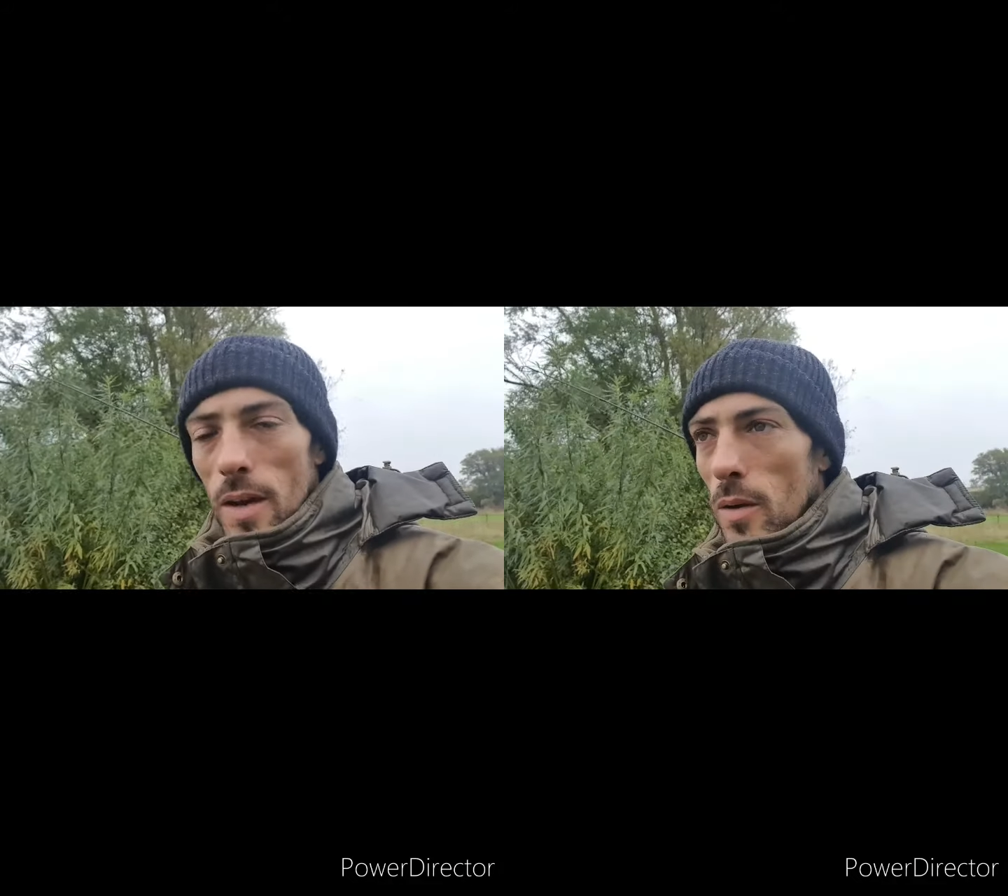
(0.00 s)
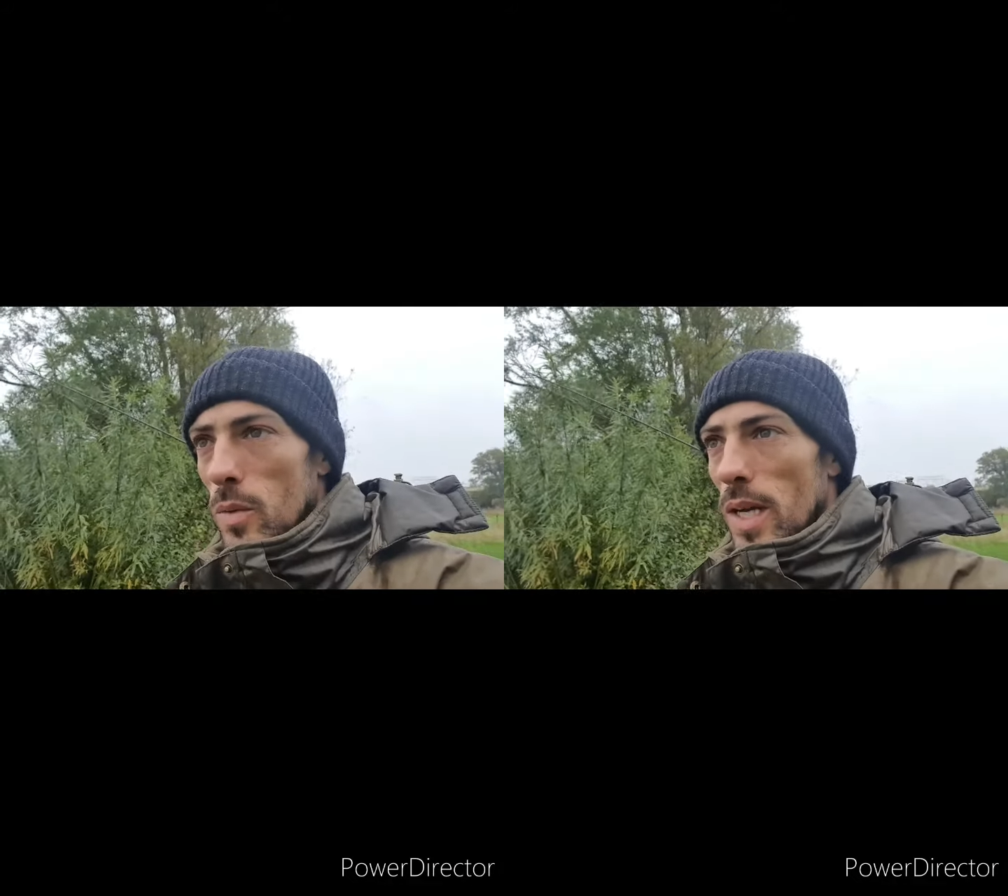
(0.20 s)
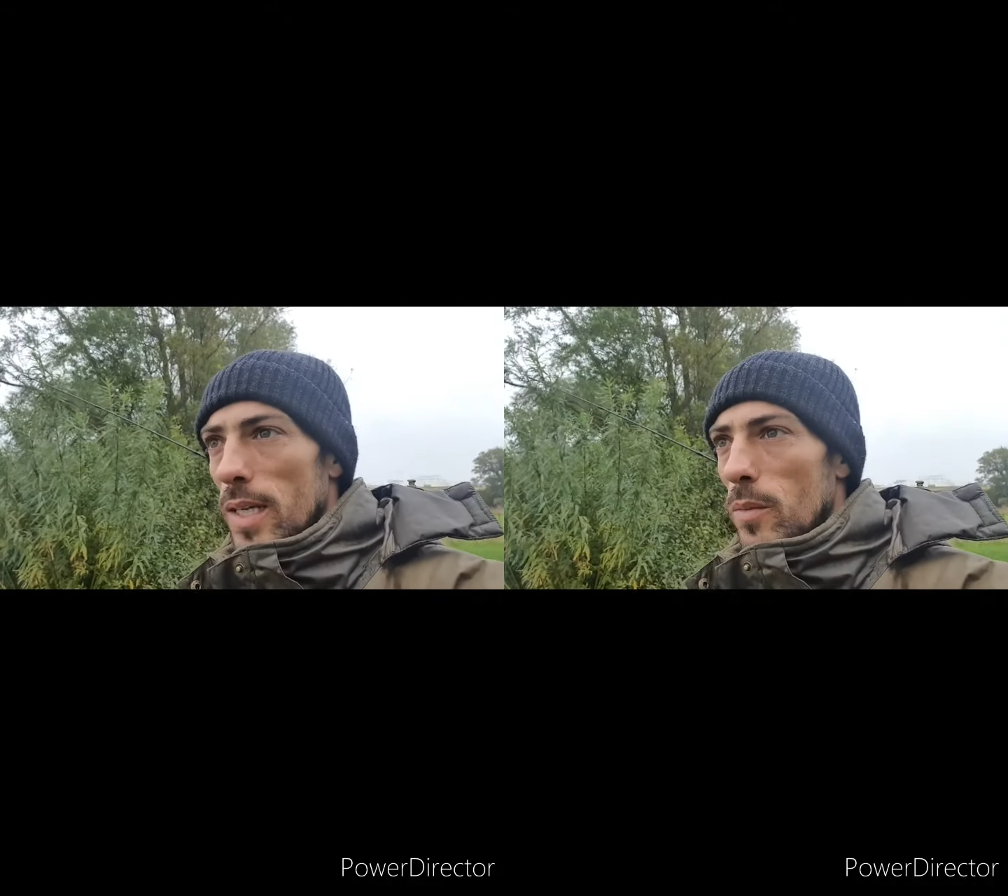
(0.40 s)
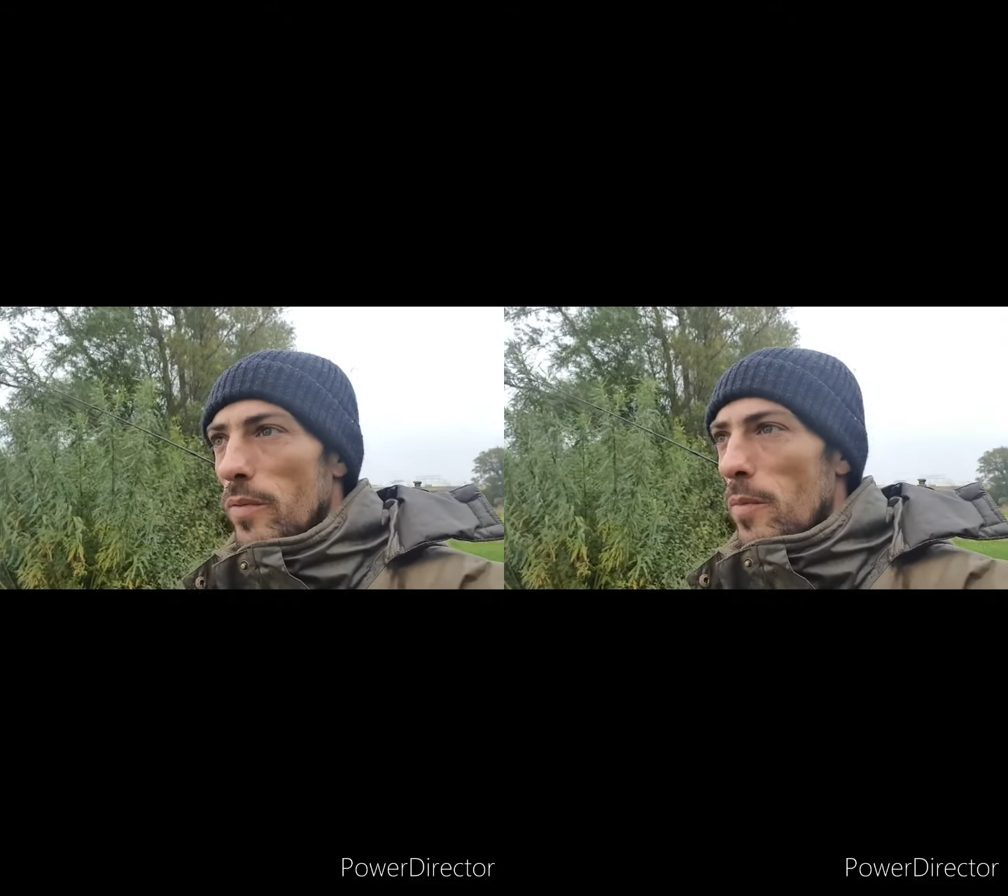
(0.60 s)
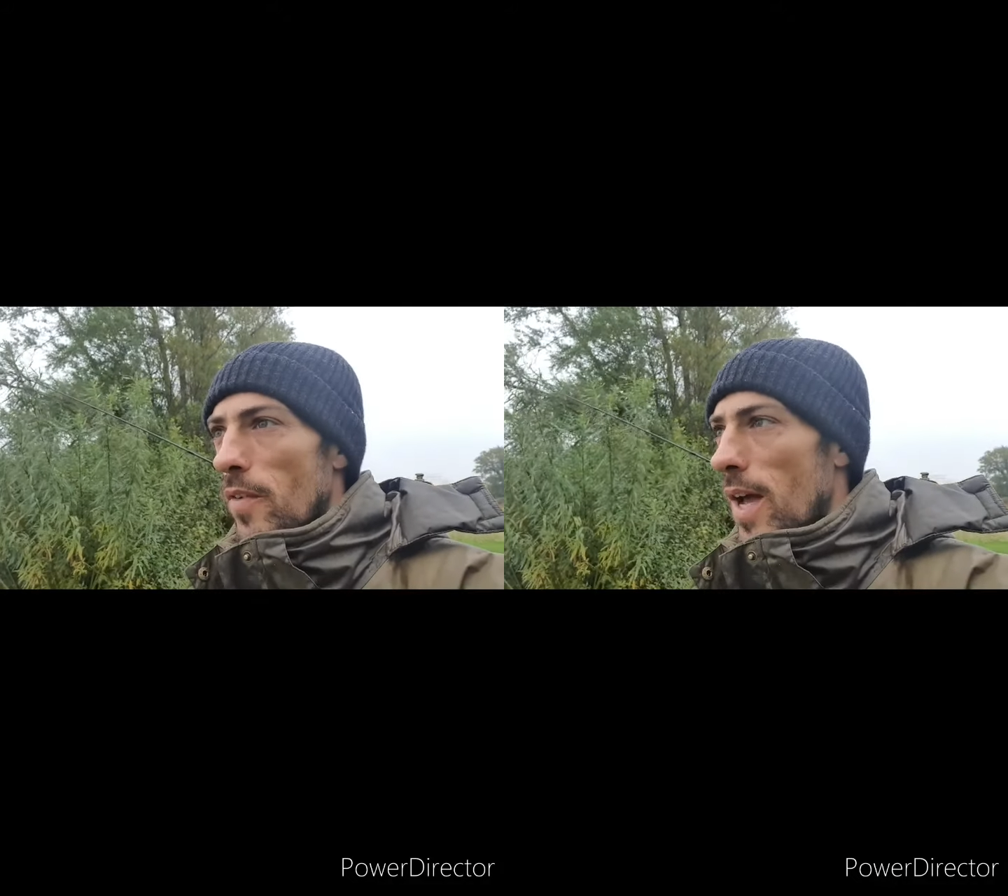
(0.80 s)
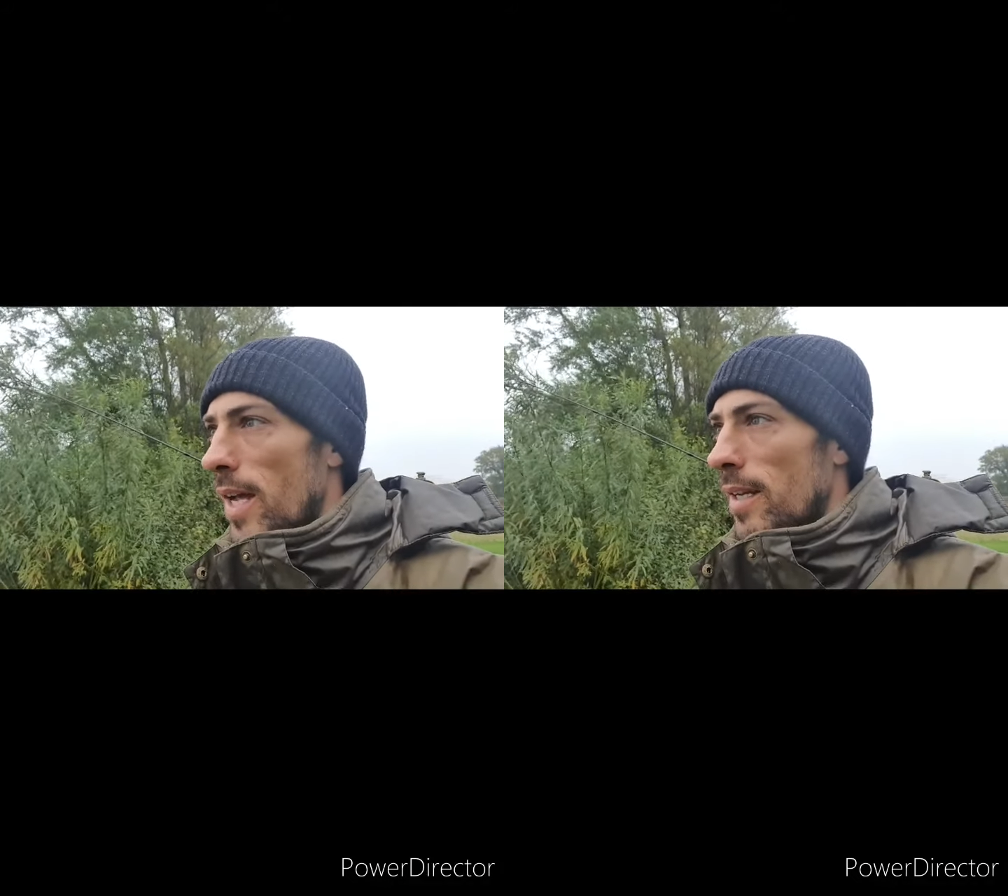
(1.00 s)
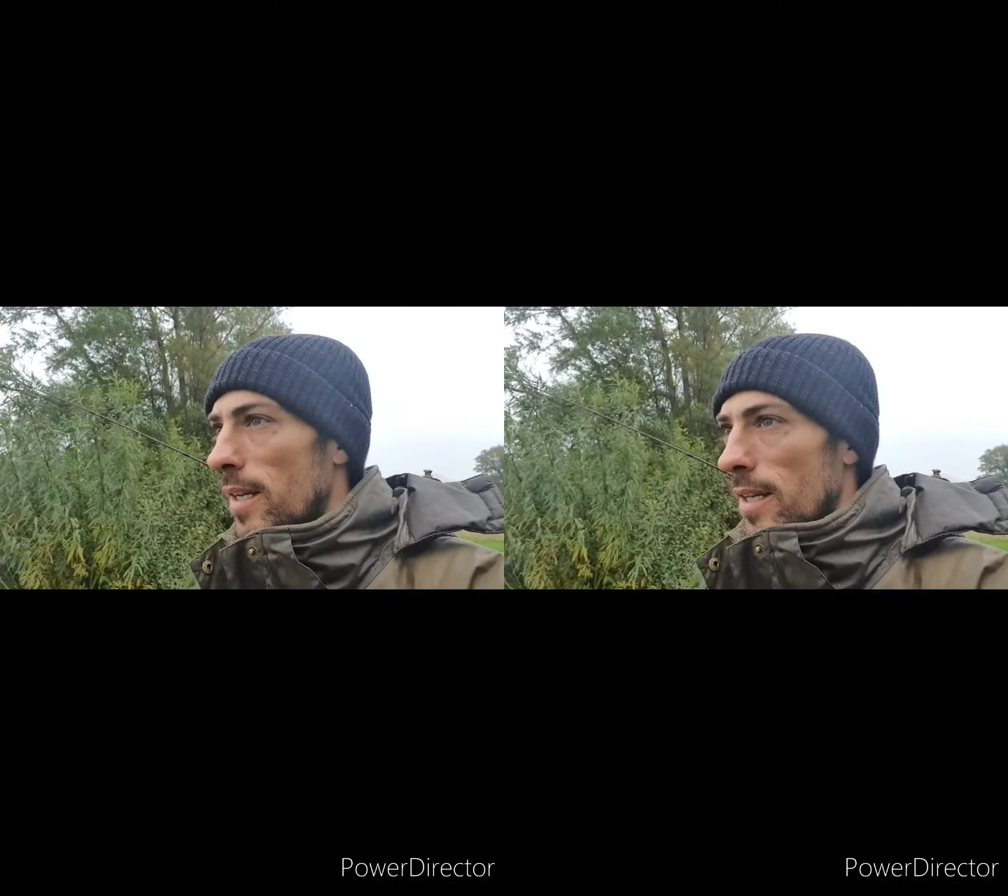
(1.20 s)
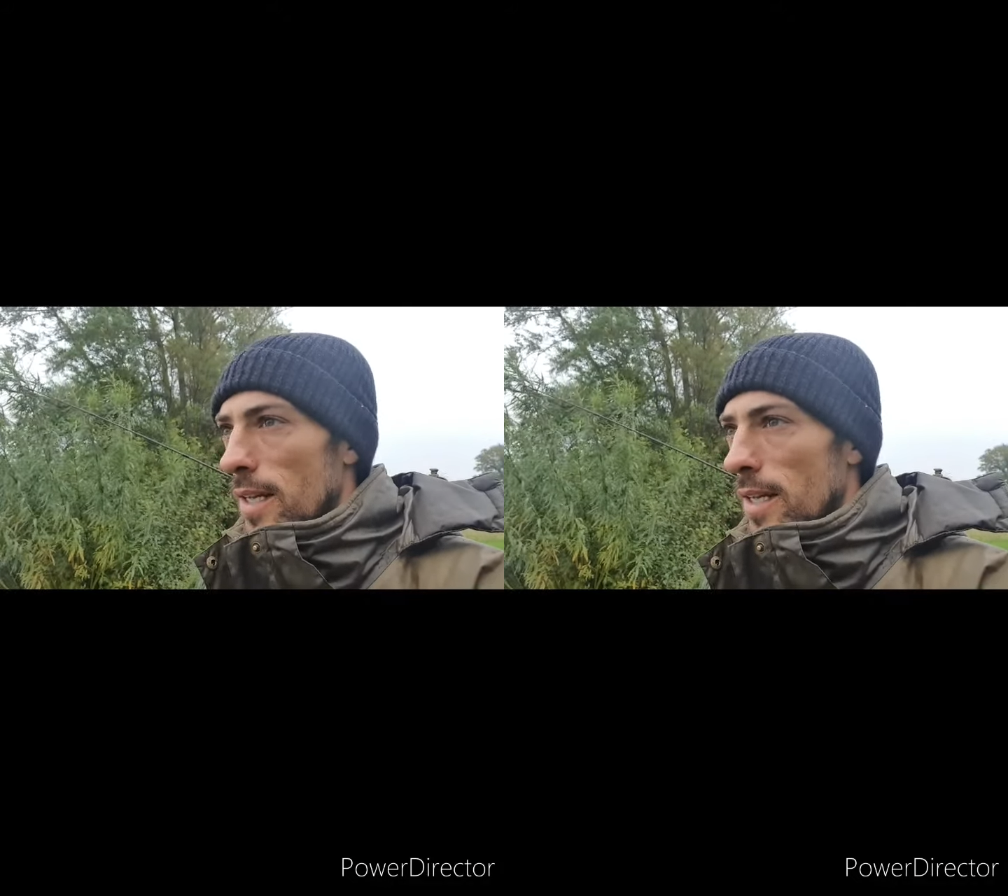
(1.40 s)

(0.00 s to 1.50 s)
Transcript: the whole lake with my van.